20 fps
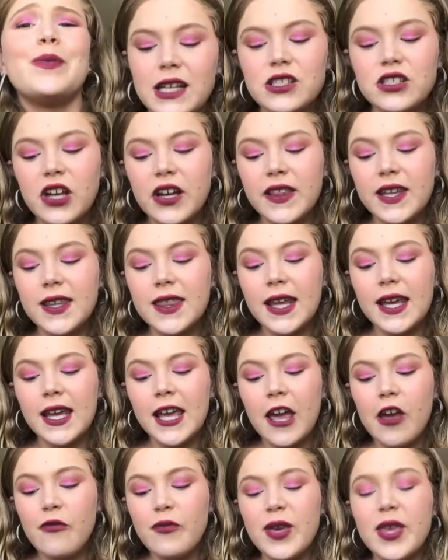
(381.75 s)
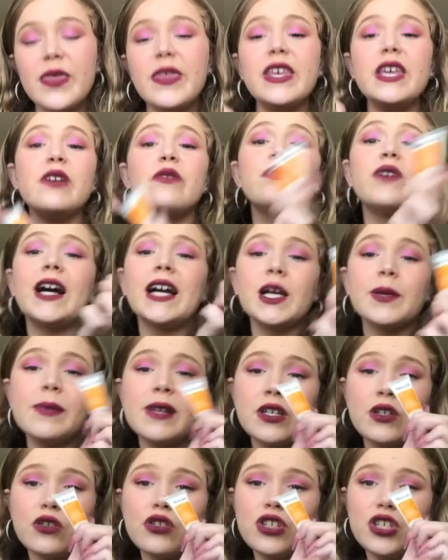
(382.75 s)
I saw that they gave me the
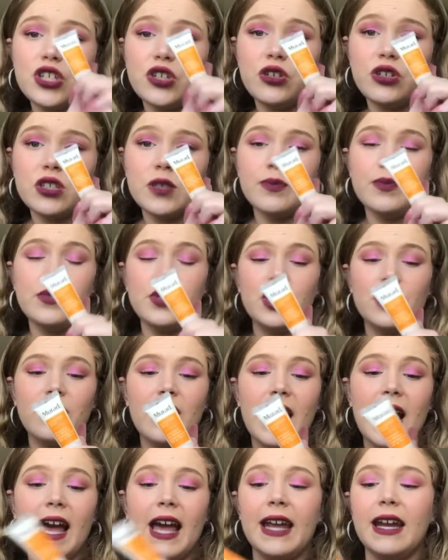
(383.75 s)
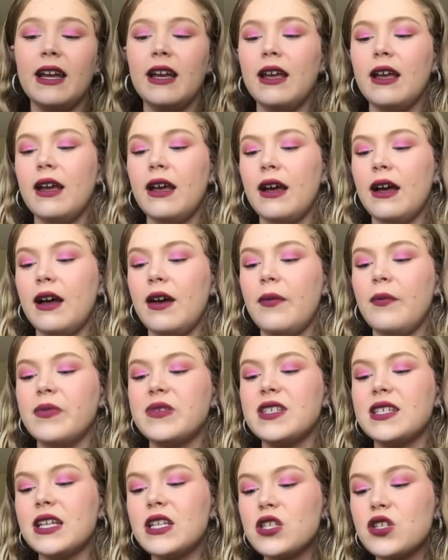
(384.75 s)
Environmental Shield Murad um,
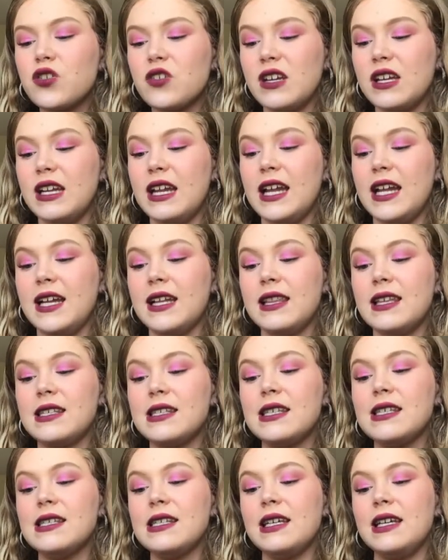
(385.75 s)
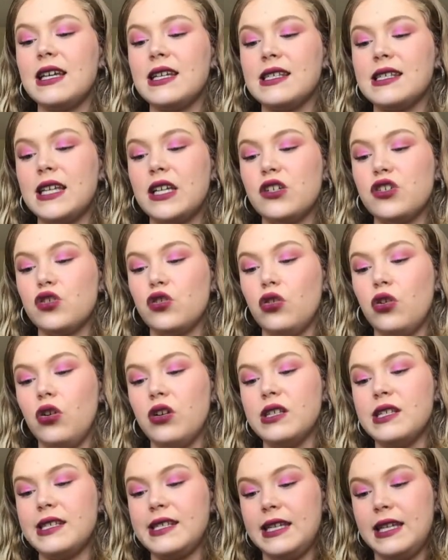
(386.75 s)
sunscreen, and this is the
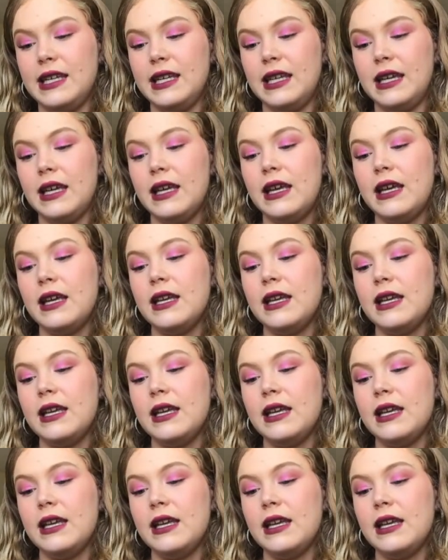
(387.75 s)
Essential C